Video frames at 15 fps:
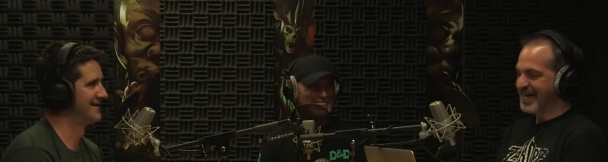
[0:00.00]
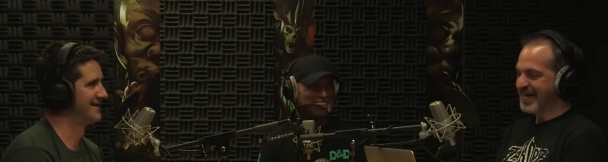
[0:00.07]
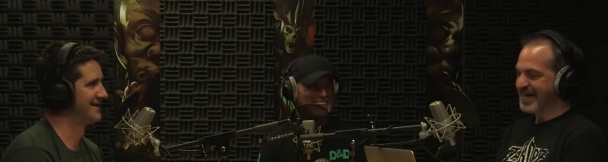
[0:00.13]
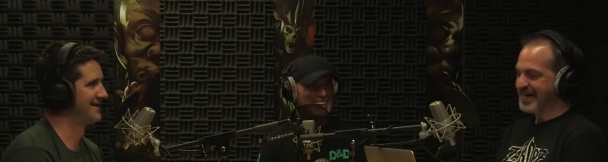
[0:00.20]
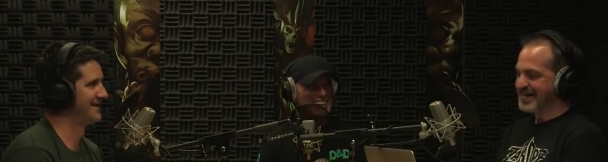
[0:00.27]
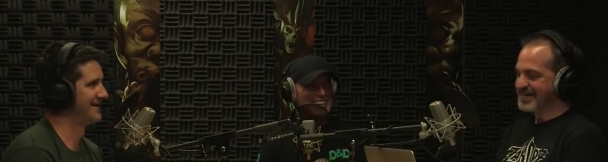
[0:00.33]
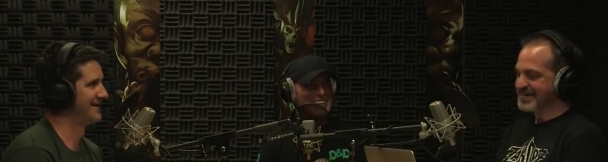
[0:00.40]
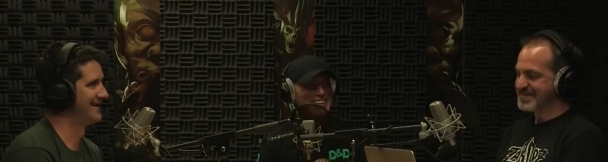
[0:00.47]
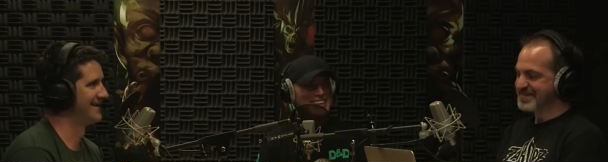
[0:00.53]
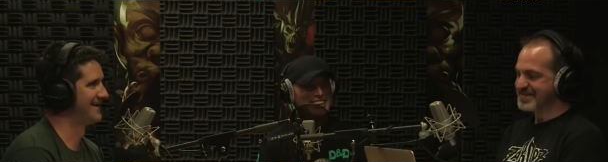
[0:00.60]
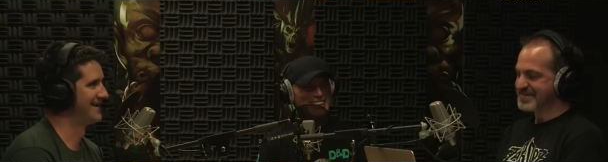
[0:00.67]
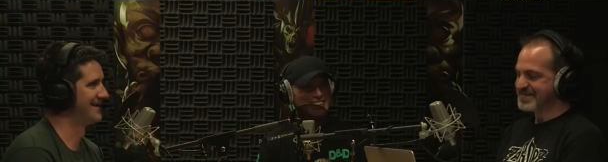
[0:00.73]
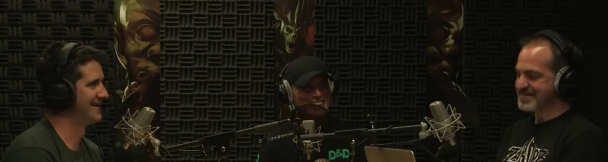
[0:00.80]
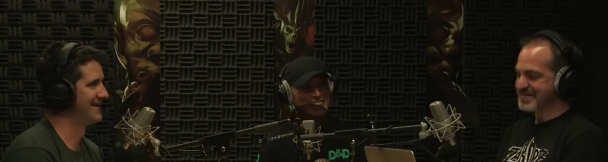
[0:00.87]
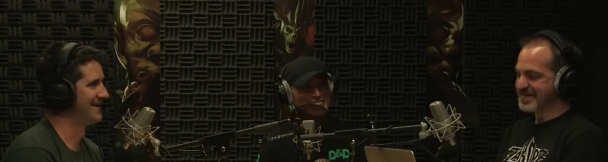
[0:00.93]
Speaker 1: And
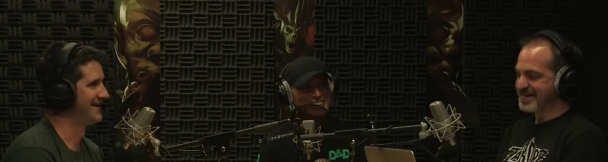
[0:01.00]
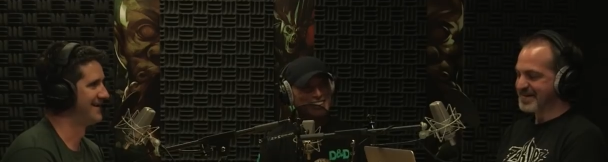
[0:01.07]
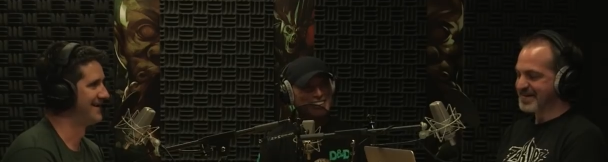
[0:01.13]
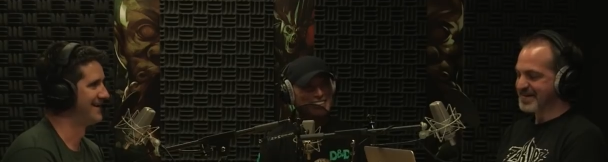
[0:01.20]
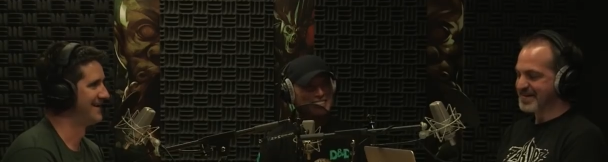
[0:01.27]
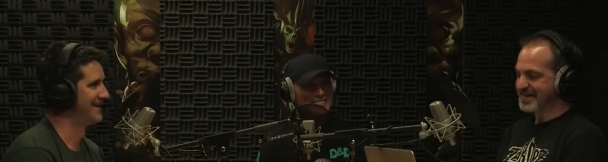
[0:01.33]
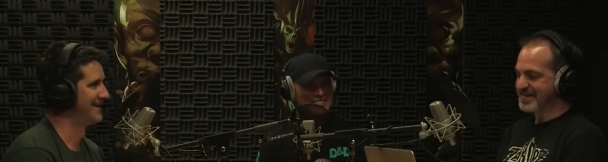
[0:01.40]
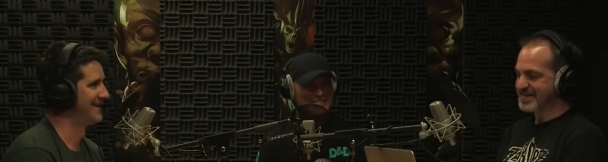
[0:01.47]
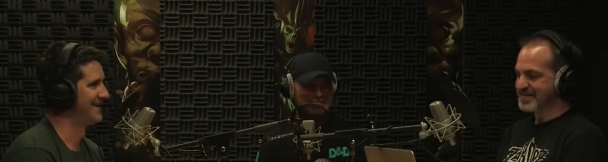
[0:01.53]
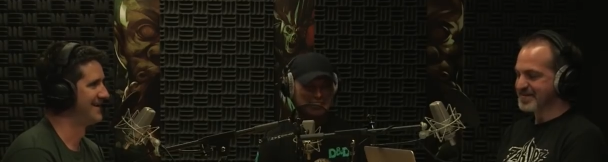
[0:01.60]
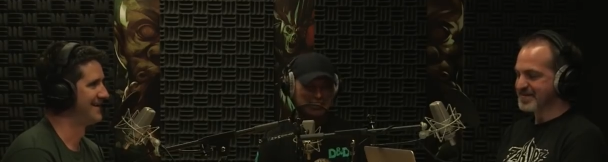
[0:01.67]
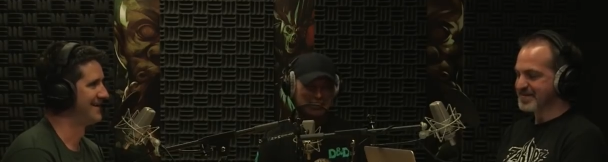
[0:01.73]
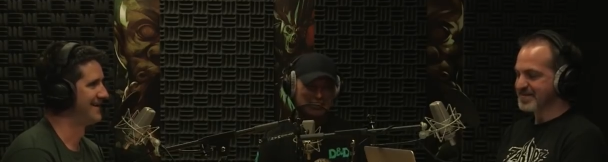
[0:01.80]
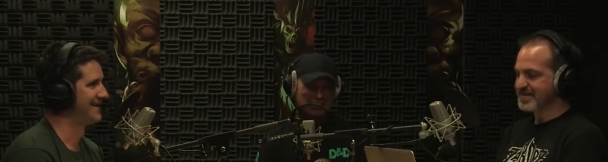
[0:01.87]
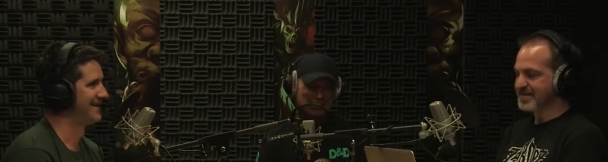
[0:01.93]
uh,
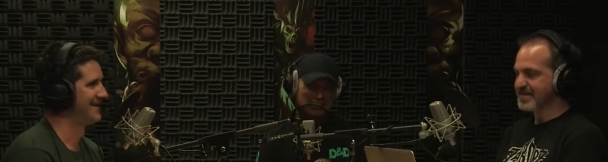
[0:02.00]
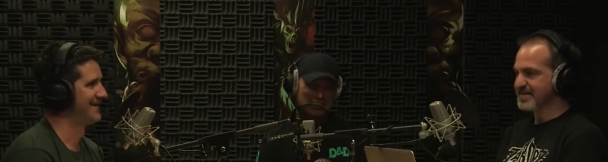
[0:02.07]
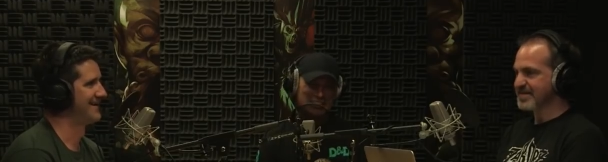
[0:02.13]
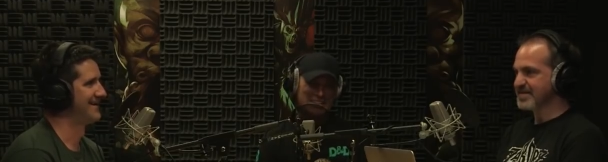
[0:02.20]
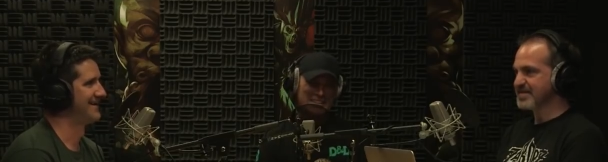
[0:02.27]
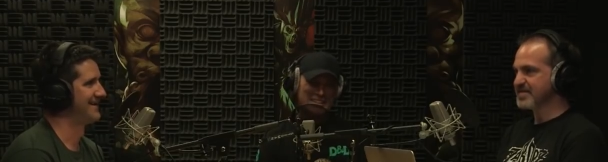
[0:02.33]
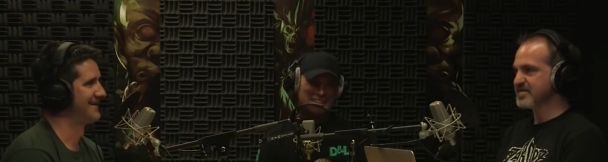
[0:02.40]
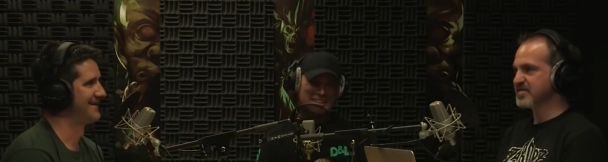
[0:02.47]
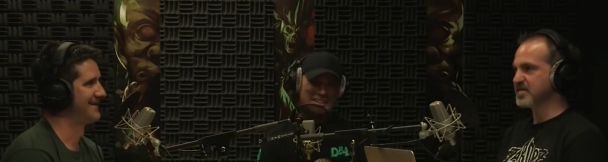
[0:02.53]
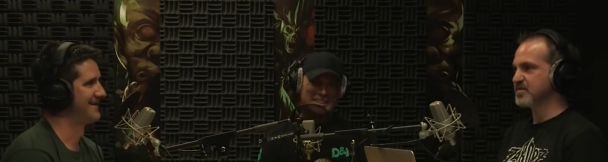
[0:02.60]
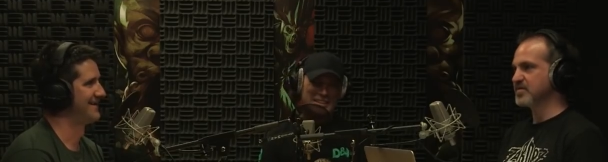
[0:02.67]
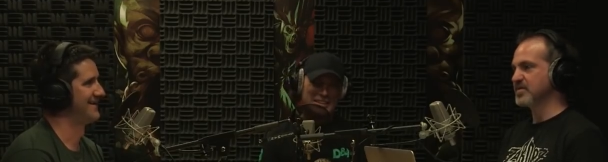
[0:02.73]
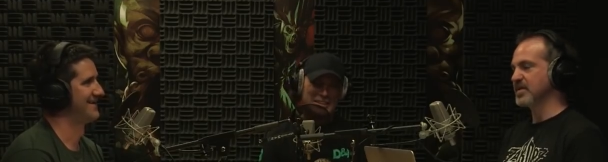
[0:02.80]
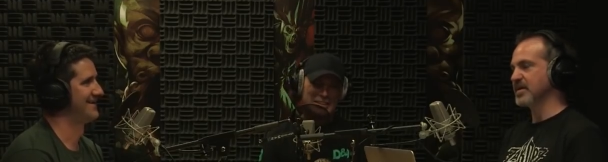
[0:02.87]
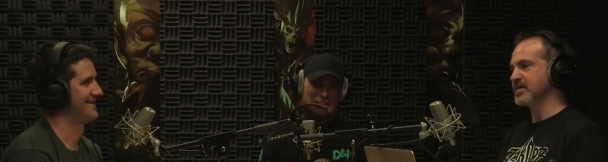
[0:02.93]
then, so
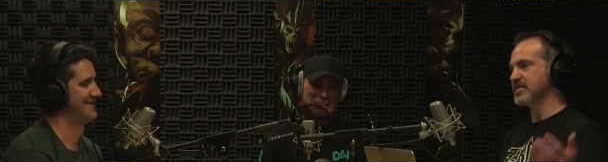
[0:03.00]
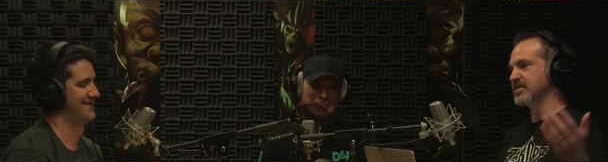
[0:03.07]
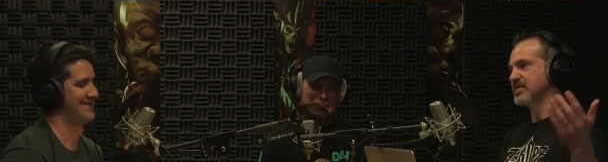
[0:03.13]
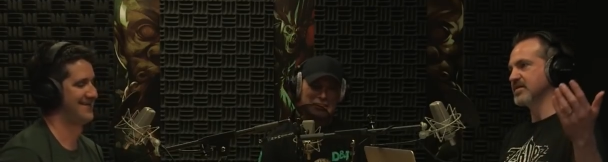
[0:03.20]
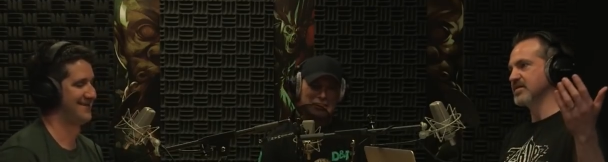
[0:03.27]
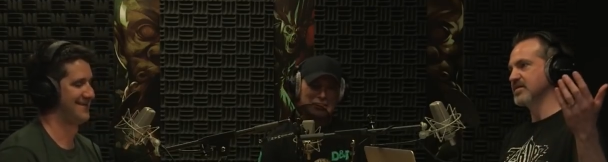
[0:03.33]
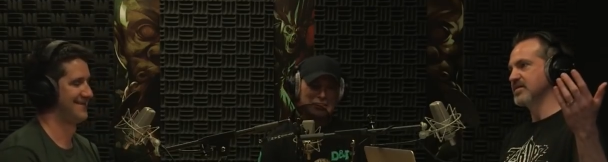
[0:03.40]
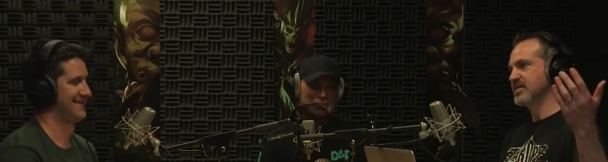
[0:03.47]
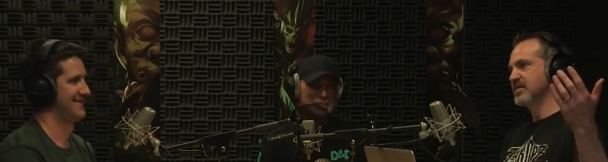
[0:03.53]
like the,